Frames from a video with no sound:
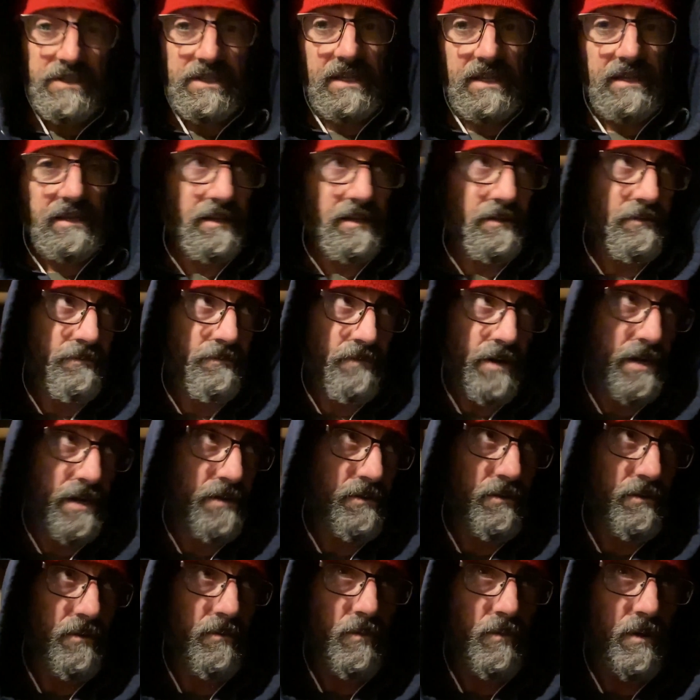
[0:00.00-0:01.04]
started getting rained
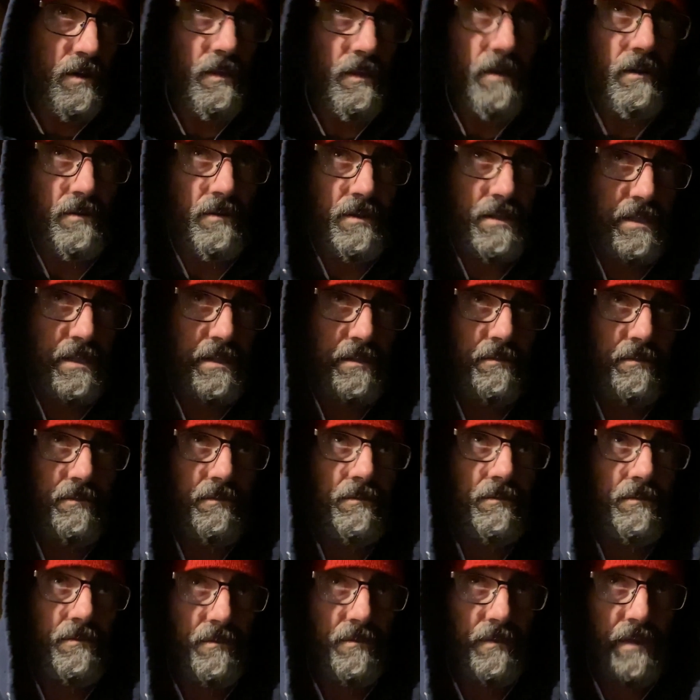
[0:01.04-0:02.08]
on while
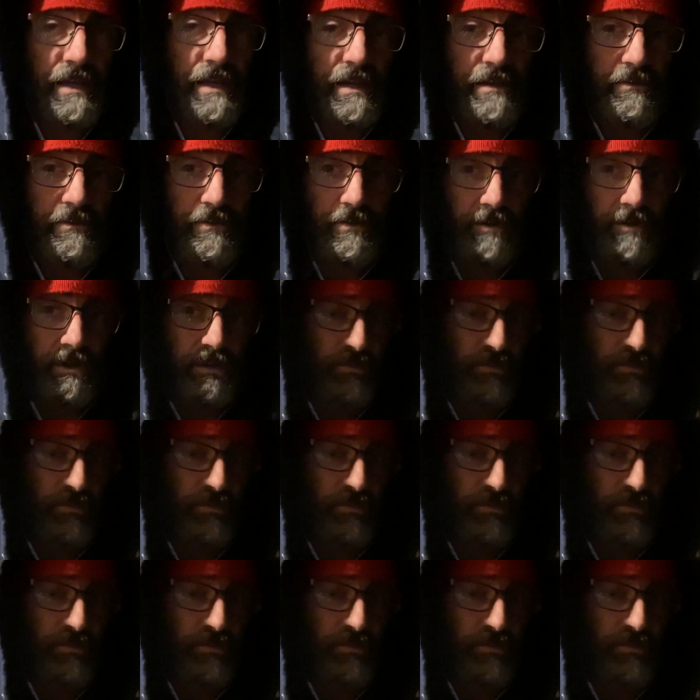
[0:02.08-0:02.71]
they hadn't dried